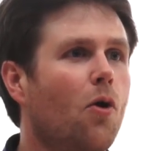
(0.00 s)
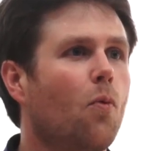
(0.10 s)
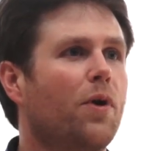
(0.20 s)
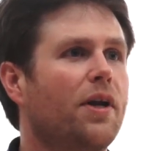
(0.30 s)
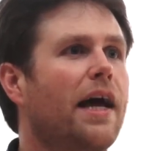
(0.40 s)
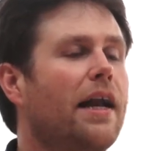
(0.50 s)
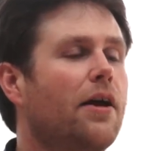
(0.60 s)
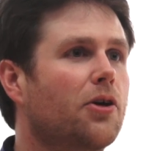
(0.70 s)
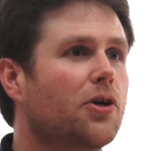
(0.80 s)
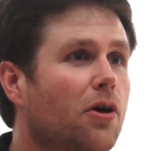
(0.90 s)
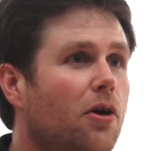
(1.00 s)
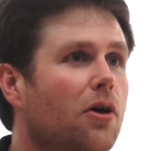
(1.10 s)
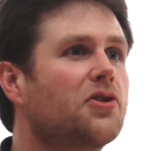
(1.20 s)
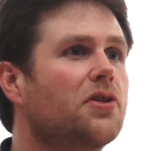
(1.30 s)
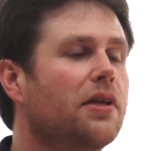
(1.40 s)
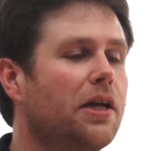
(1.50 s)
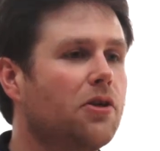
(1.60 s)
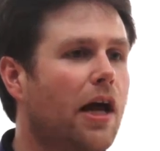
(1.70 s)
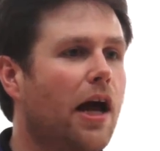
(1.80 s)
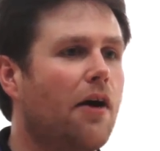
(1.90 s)
When that occurs, then
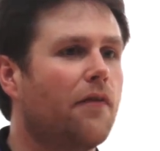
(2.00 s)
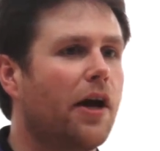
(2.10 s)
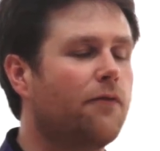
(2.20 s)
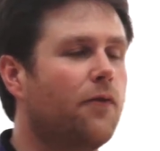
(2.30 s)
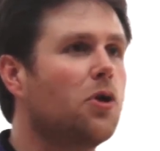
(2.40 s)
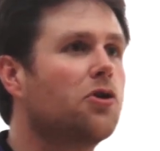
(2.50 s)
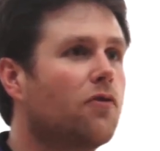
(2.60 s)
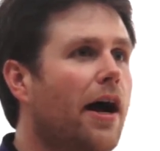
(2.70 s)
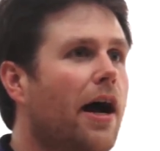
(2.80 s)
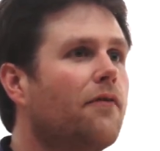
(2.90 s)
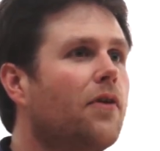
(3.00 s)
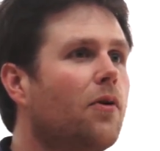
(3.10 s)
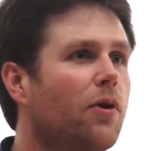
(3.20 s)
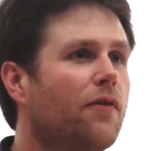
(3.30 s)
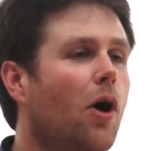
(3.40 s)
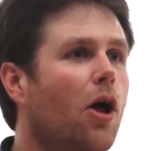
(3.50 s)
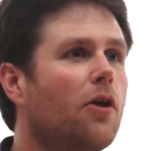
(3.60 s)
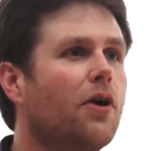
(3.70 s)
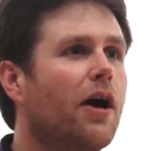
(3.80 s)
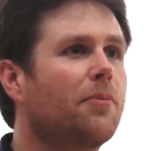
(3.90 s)
you'll have a full Karaf with all
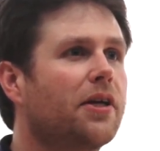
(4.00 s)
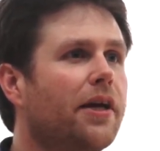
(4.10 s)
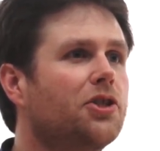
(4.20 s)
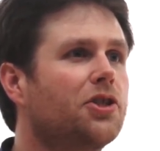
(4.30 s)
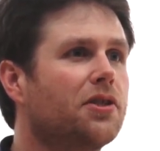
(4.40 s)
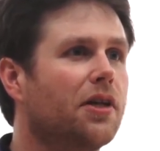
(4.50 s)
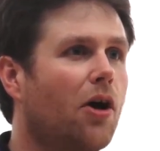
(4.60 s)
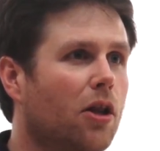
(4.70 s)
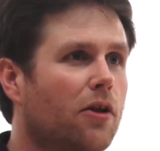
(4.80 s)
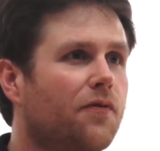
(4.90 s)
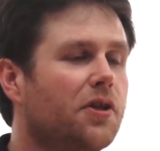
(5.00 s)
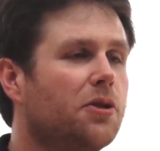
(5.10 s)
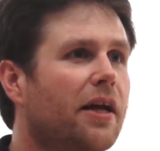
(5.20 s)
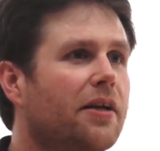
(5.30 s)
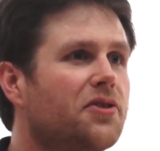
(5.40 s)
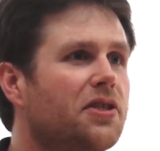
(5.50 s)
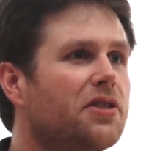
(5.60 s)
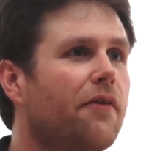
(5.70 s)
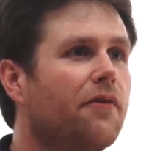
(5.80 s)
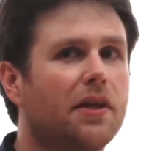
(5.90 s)
of your application, all of the
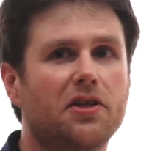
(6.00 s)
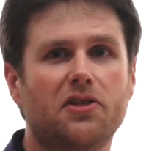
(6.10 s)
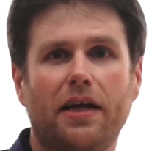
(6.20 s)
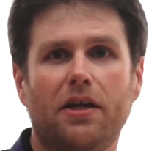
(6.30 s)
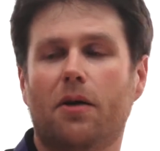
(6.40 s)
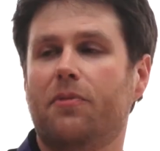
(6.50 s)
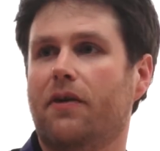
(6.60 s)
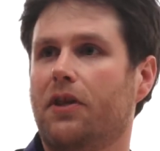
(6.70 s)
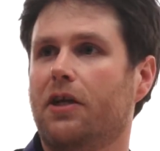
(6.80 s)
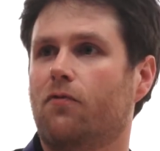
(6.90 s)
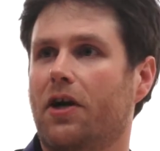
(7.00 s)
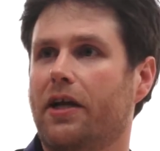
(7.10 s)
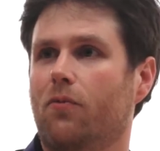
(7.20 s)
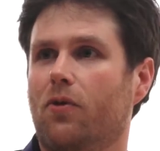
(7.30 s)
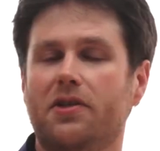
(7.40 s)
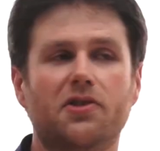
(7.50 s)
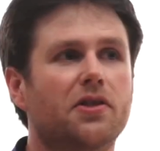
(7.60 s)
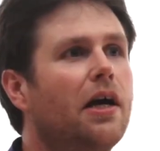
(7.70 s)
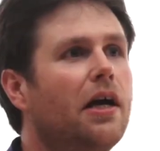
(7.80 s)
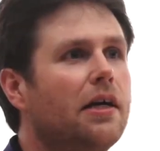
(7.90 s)
dependencies, everything standing up, everything running at once.
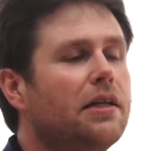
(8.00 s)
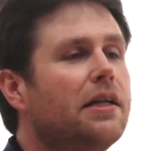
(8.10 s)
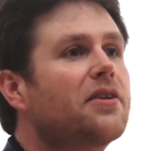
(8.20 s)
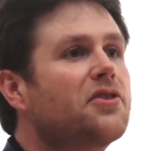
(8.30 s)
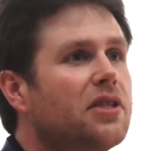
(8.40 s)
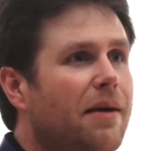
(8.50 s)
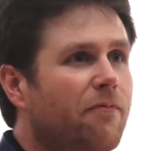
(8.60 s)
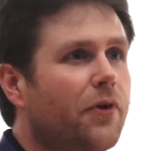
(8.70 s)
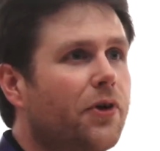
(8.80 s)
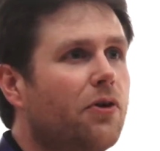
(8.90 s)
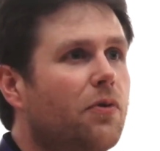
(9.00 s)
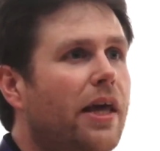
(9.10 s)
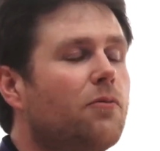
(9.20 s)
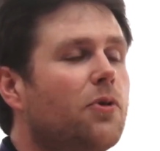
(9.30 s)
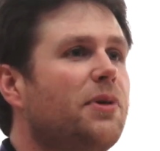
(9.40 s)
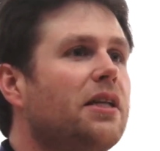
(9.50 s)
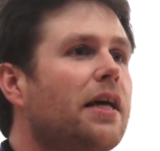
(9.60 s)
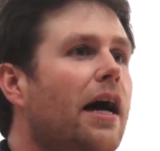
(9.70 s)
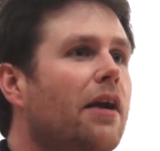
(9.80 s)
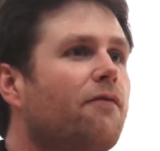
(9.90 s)
The next step for you then would be
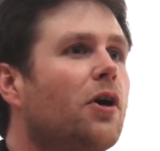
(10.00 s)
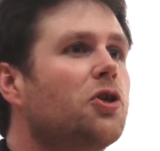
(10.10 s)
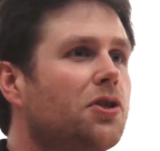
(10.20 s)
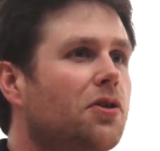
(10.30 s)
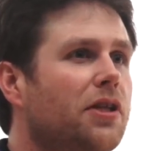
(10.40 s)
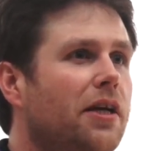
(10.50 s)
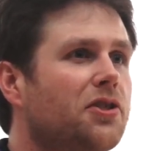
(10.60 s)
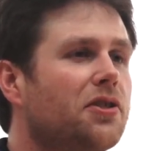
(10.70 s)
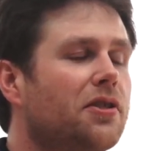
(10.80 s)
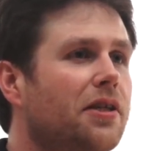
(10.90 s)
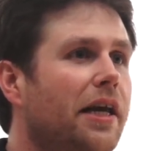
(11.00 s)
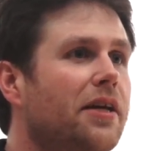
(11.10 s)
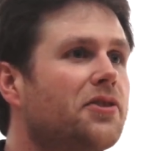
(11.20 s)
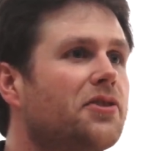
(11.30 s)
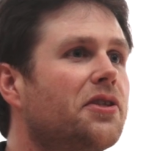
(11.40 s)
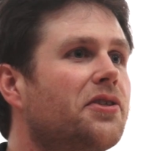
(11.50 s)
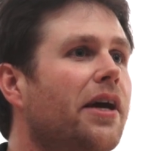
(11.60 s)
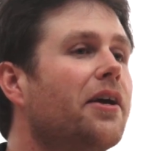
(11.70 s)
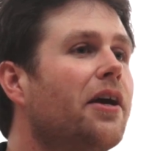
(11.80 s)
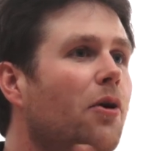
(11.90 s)
to add functional test cases to
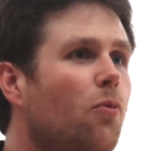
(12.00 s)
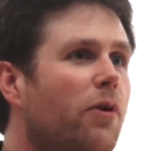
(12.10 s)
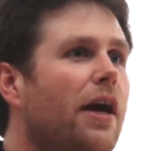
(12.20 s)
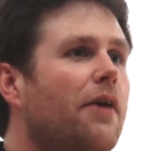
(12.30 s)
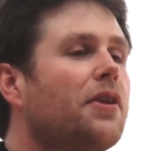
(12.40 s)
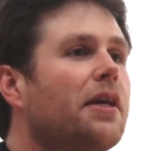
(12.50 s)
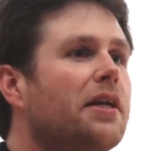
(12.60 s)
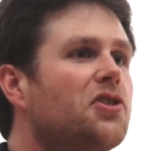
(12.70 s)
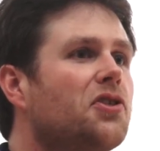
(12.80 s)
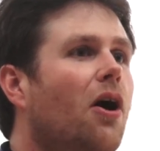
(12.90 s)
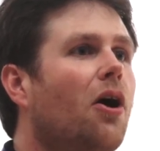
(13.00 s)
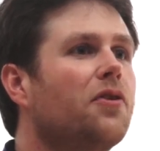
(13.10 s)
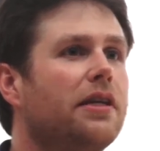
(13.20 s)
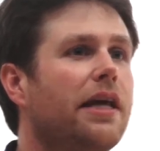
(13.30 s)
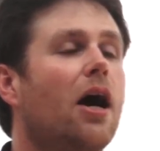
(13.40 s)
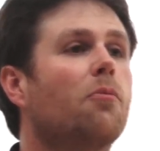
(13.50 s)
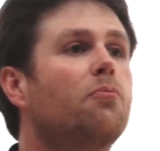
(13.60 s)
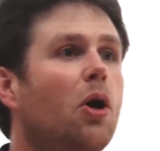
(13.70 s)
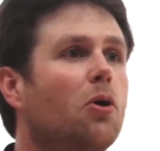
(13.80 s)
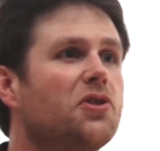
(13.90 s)
say, with everything installed, now
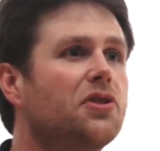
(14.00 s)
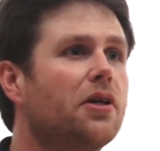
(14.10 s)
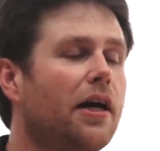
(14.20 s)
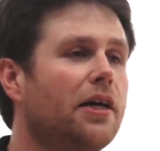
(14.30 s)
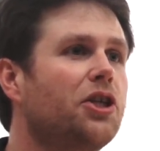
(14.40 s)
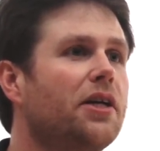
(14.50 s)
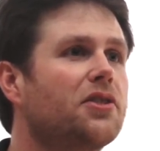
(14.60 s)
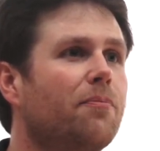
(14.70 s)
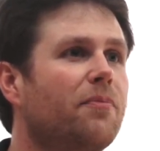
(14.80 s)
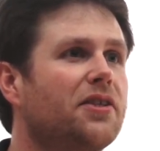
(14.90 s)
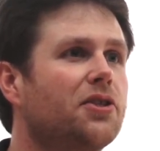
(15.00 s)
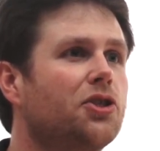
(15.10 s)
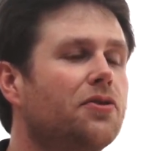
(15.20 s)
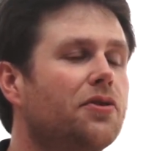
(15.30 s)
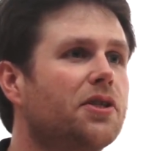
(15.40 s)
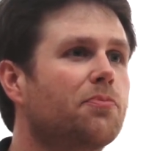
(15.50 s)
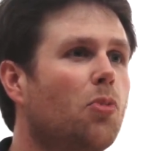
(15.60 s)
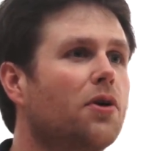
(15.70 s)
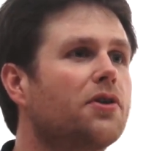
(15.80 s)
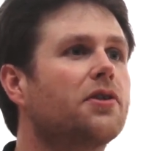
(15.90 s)
post a JSON message to this
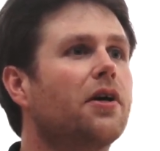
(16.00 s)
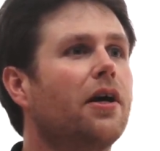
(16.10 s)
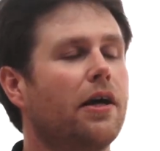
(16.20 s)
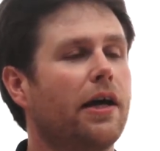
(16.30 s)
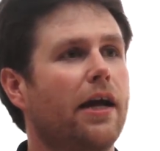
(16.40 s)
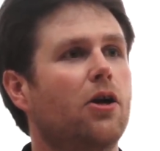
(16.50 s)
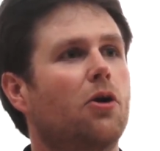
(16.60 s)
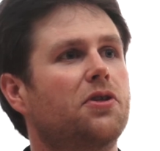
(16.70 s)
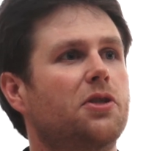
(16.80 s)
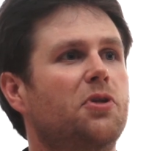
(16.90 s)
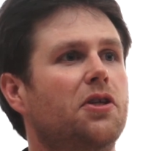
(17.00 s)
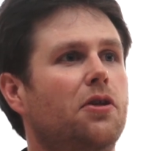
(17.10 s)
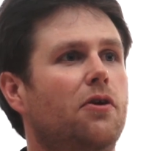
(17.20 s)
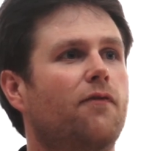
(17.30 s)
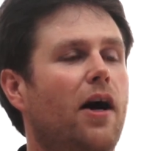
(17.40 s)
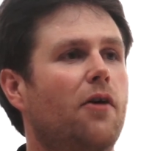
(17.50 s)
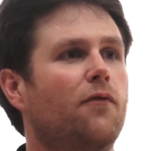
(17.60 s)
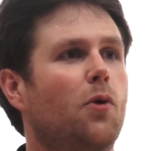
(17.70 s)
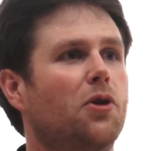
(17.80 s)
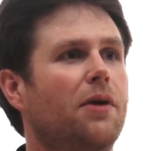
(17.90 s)
port and go to this particular file
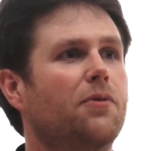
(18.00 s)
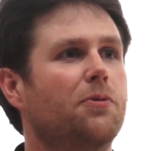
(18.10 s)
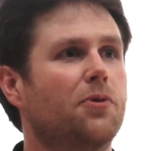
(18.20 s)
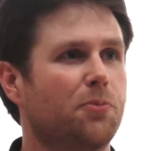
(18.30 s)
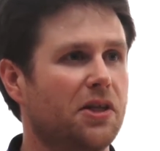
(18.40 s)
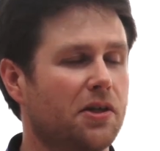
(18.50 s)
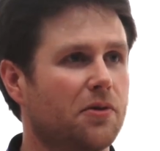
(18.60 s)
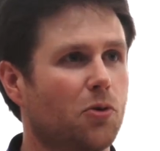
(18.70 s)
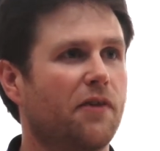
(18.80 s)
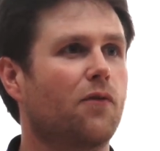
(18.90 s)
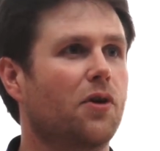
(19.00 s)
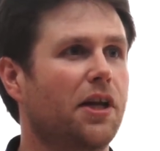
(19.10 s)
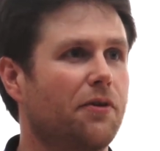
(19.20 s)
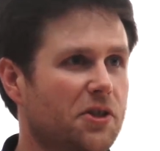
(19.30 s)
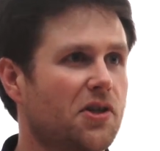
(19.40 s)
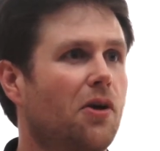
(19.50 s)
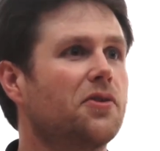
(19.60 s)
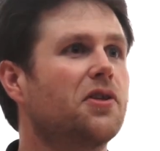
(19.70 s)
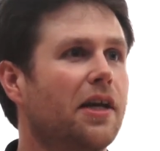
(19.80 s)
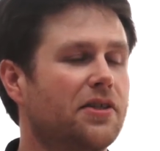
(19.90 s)
folder that we will be looking for the
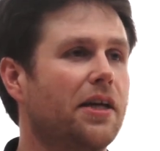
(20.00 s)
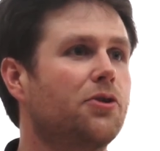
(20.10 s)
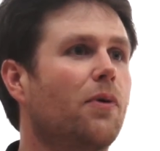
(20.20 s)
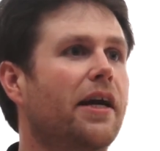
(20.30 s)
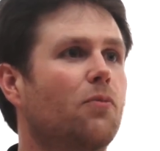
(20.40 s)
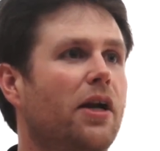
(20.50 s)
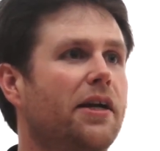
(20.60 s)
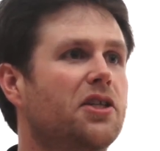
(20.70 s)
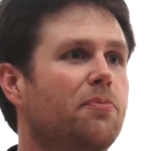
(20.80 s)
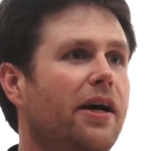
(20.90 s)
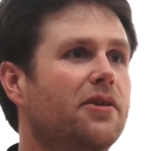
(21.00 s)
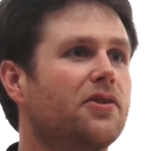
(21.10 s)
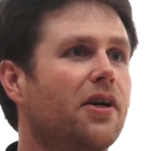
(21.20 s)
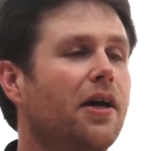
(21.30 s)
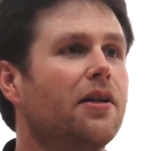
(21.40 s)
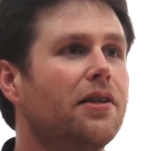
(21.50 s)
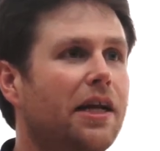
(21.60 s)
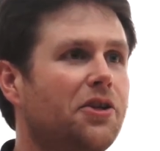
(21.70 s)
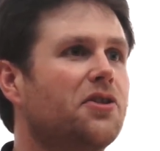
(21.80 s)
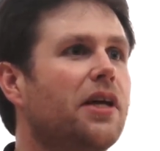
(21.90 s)
result and say, do I get what I expect?
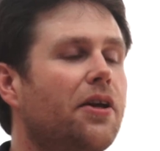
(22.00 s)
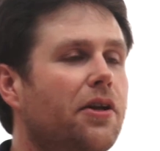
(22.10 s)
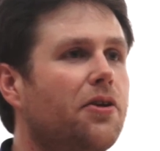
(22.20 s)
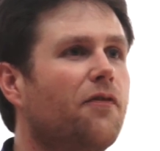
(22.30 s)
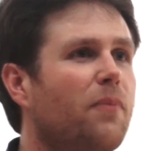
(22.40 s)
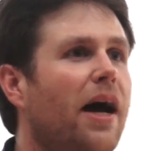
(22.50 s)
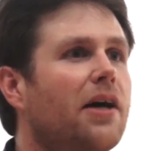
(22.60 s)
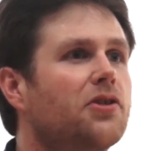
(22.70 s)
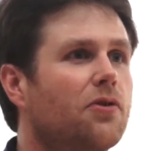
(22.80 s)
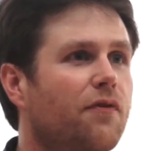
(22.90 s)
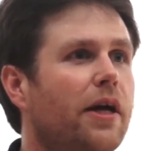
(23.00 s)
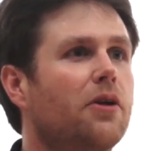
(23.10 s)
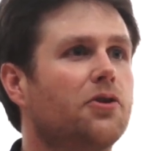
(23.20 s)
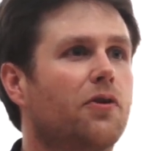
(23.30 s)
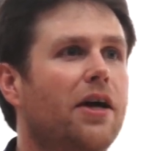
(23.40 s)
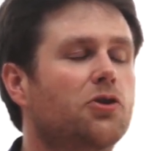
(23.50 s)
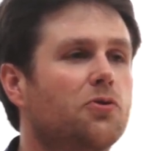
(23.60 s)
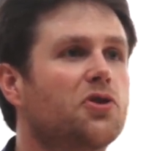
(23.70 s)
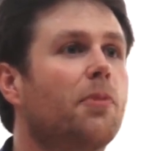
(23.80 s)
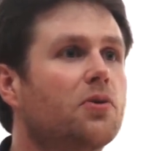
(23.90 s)
Then you can say you've passed or failed your actual
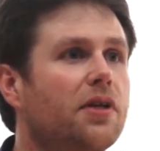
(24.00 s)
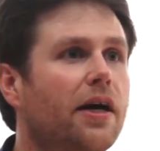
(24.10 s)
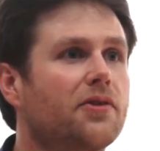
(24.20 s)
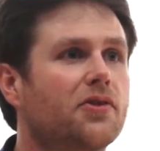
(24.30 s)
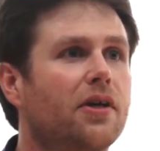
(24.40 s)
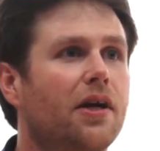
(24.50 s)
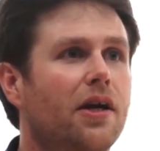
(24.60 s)
smoke test.